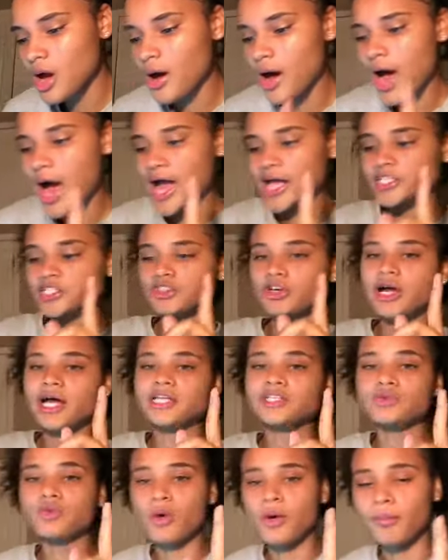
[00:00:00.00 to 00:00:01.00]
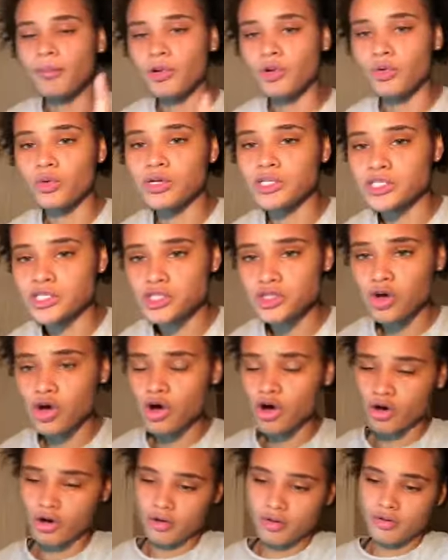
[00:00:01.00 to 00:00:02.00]
I tried to upload a
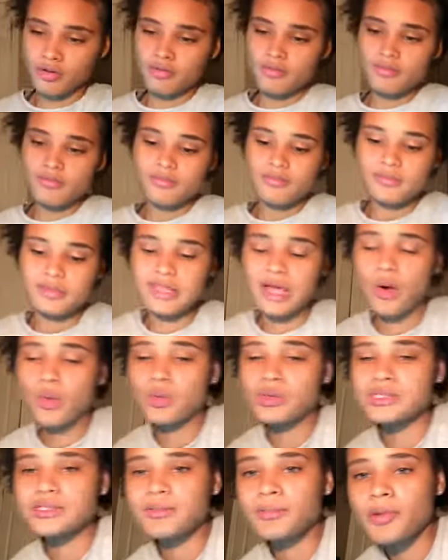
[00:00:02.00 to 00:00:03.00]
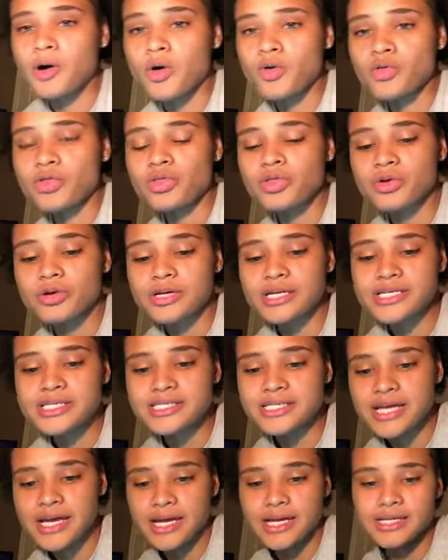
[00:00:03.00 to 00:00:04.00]
song that was about 30
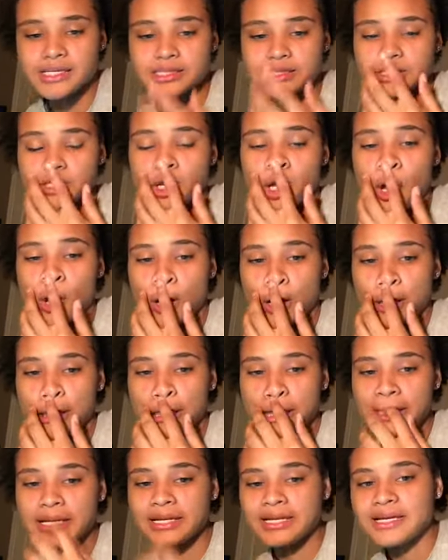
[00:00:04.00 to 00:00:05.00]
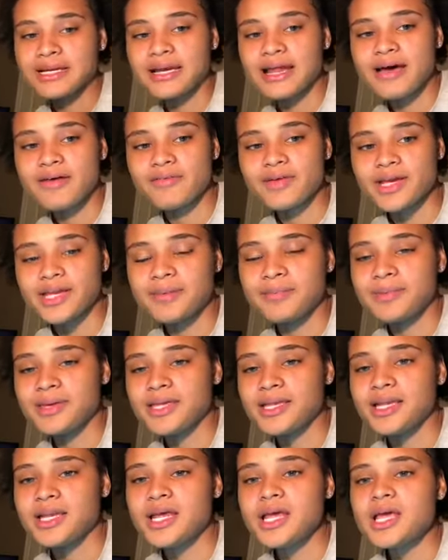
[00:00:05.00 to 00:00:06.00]
seconds long and that didn't have any beat.
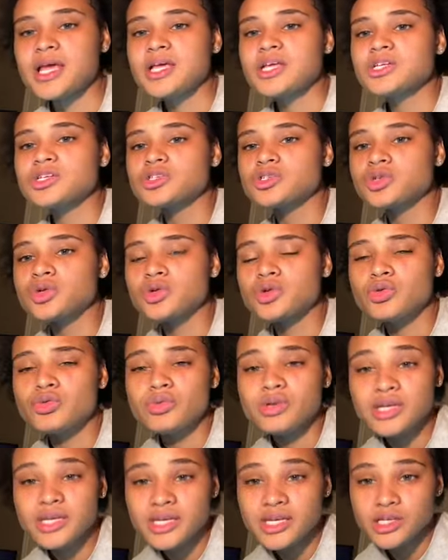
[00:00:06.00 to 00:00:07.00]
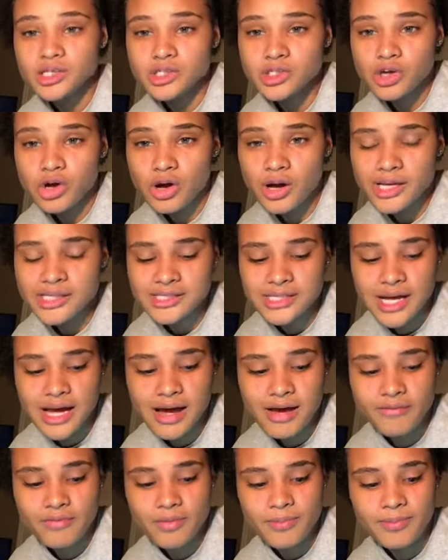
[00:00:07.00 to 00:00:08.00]
So your song has to
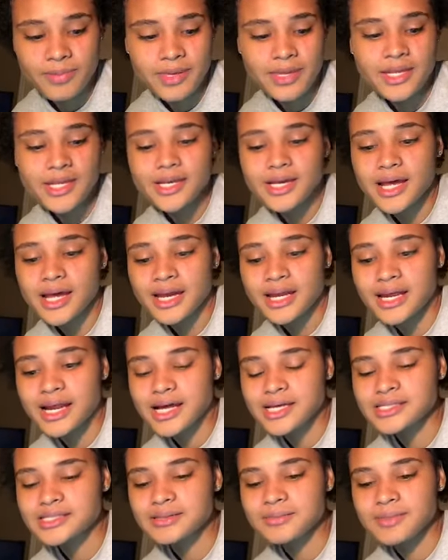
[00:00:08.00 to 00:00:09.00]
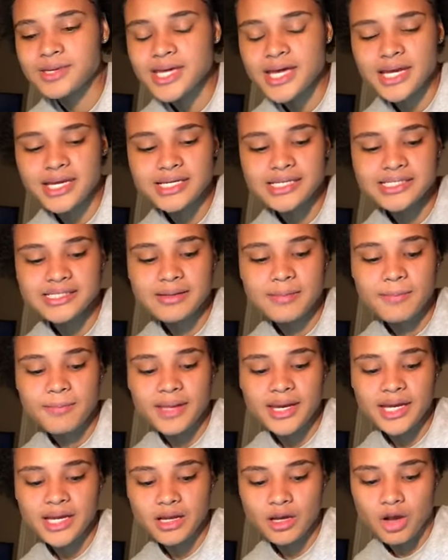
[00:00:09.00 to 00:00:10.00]
have a beat, and it has to be at least a
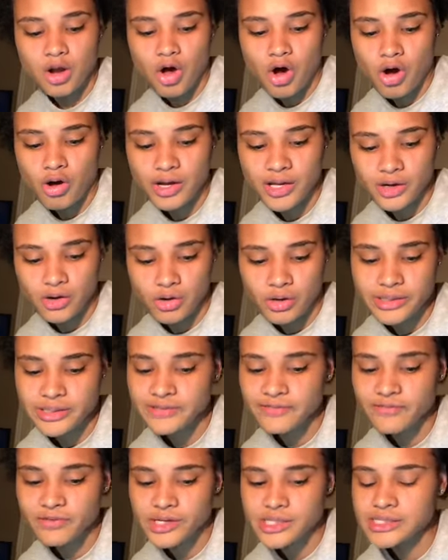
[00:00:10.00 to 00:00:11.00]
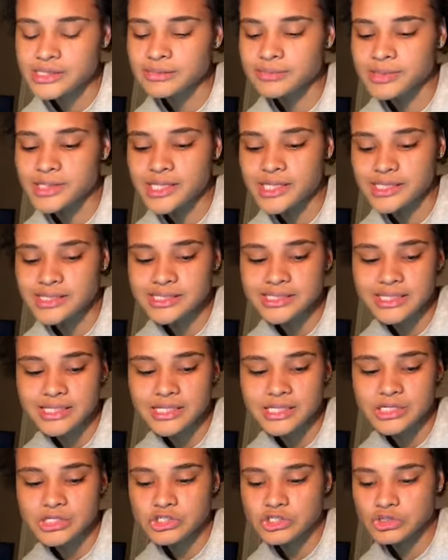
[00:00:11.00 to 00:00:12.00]
minute long in order for it to be
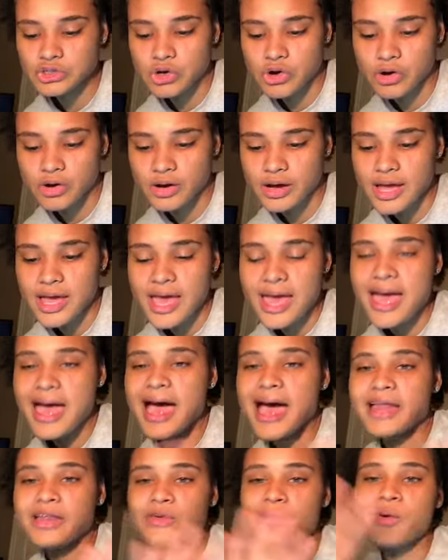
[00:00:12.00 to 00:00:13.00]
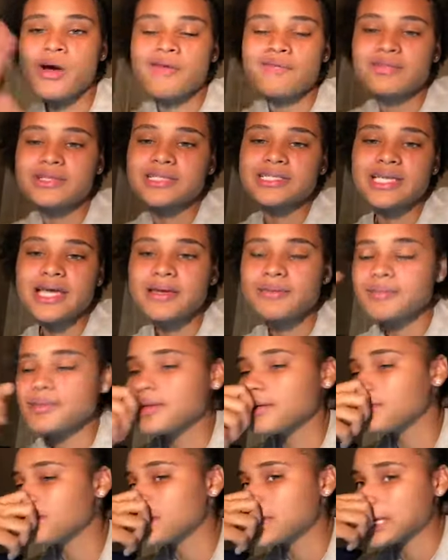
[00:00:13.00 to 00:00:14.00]
considered a song, and you have to type
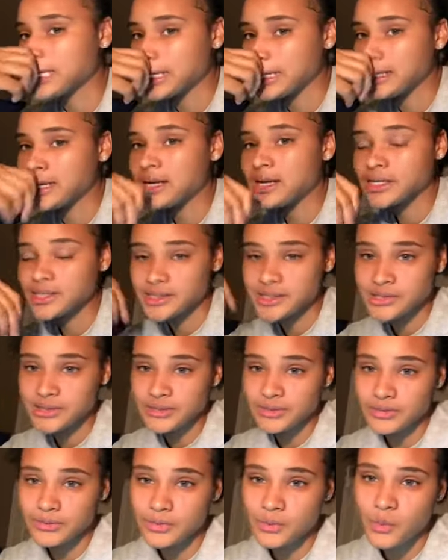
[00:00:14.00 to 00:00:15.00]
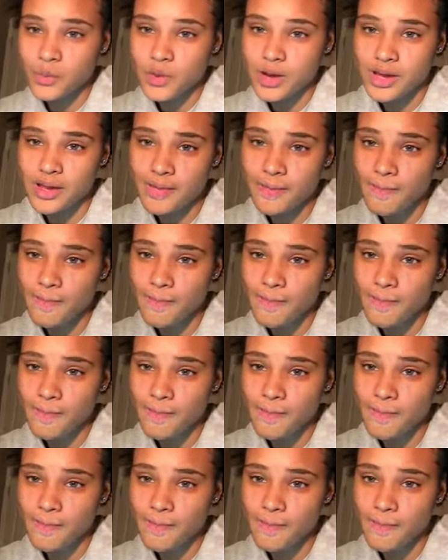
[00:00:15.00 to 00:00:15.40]
them in a certain way.